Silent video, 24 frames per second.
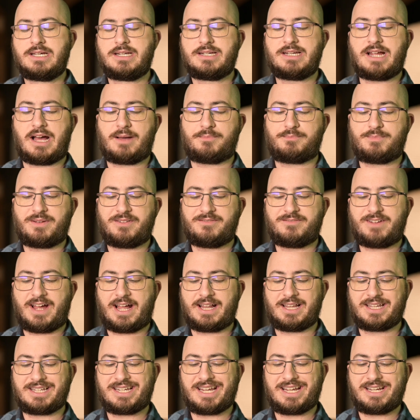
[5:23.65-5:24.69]
not been
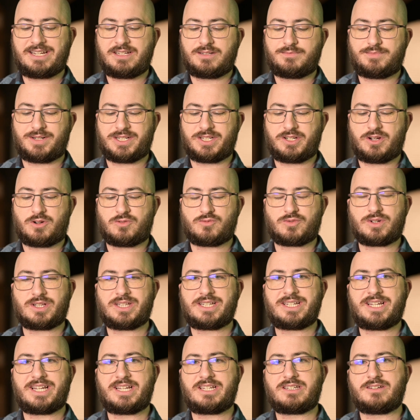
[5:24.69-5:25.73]
validated, but you don't
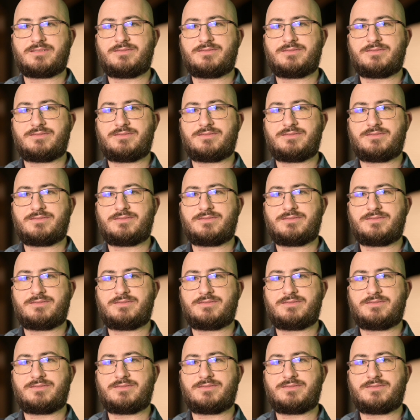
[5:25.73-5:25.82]
really need